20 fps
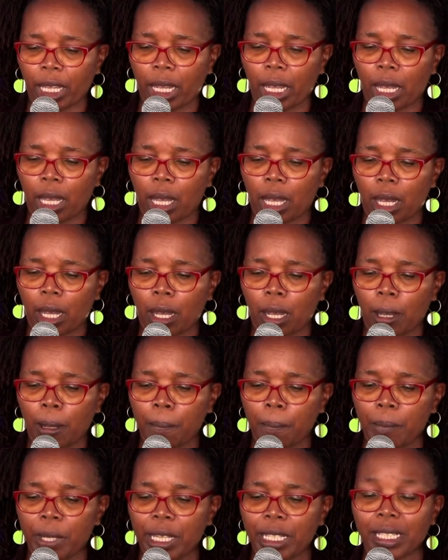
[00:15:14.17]
um,
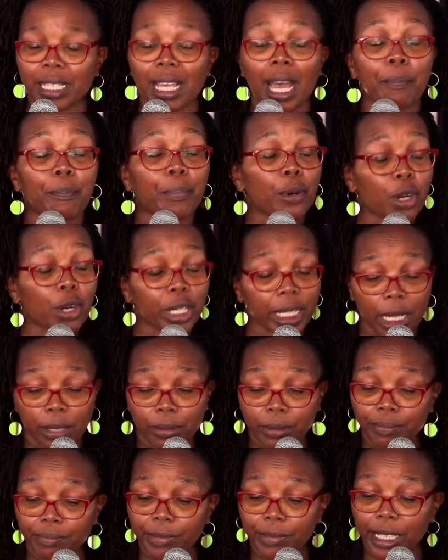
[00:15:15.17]
it's a pronoun,
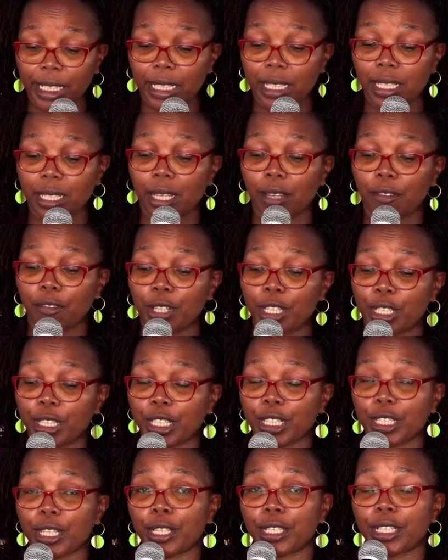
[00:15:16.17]
it's a, it's
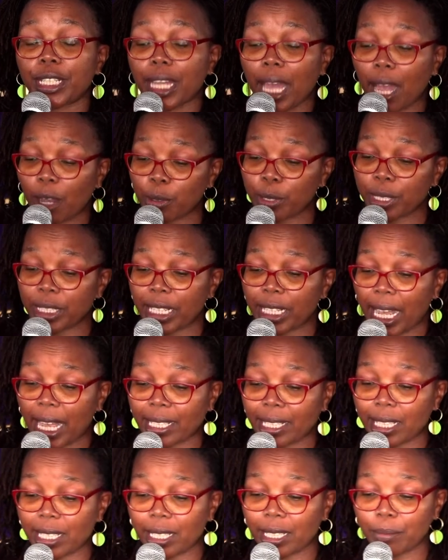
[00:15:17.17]
a noun at the
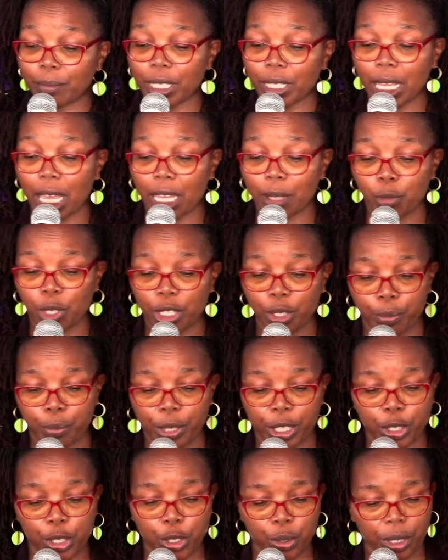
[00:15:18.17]
same time, which
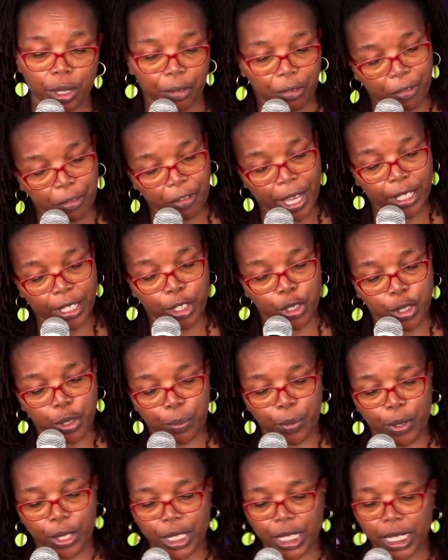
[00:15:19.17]
means to defend, to
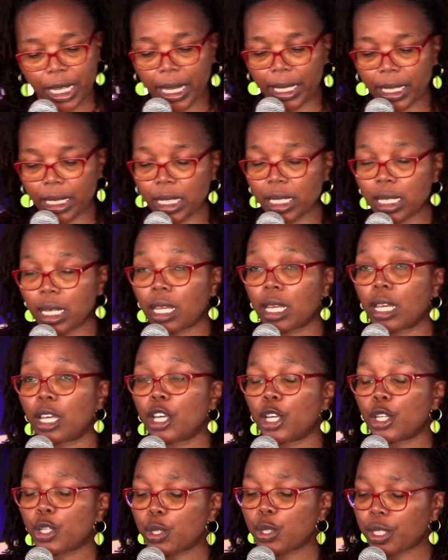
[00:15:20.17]
protect,
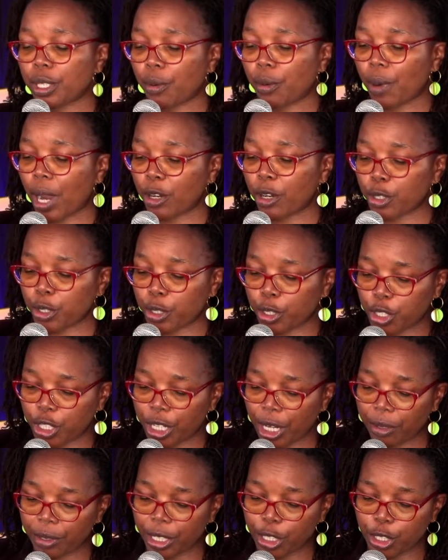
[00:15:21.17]
to surround, to
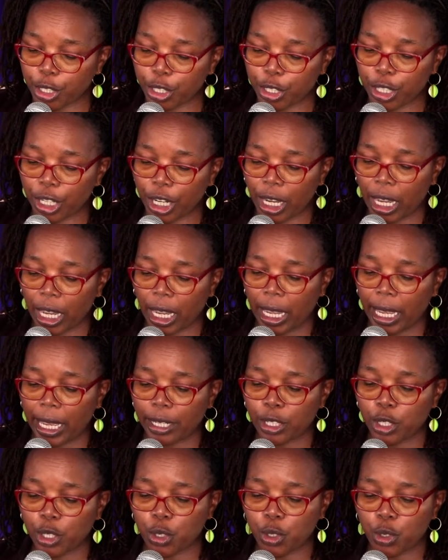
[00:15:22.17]
cherish. And
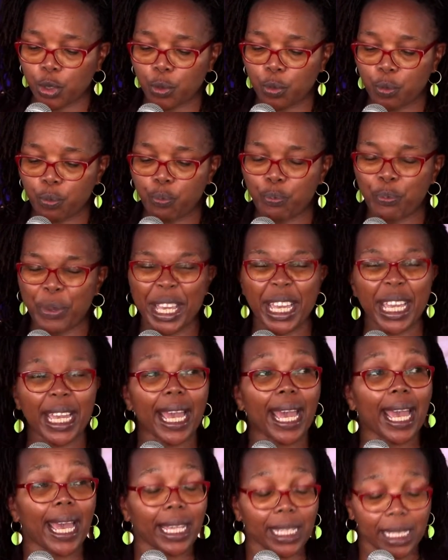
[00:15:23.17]
to be
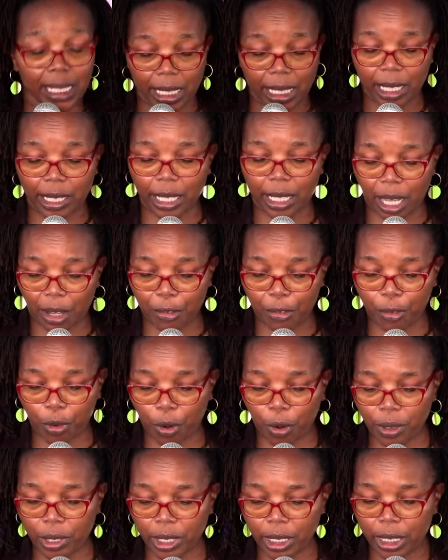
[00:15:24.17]
as a therefore
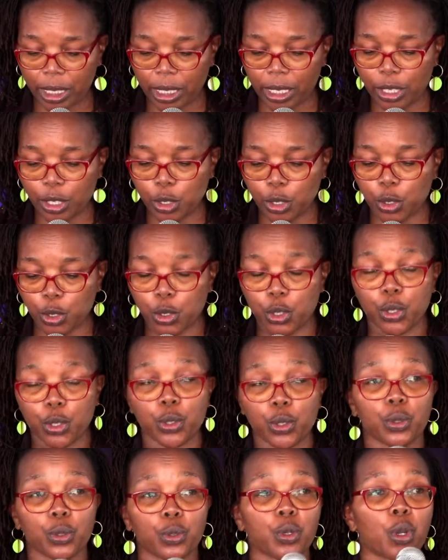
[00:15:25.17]
is
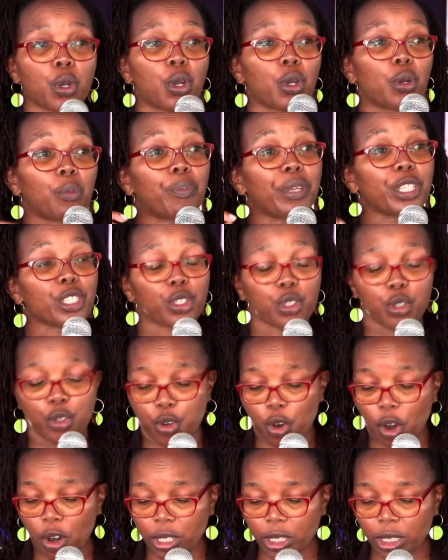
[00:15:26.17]
to be
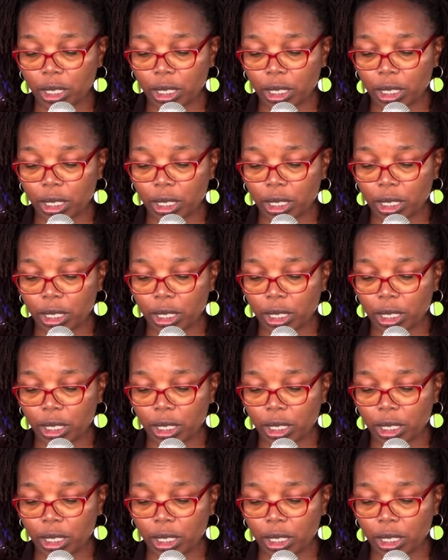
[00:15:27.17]
strong,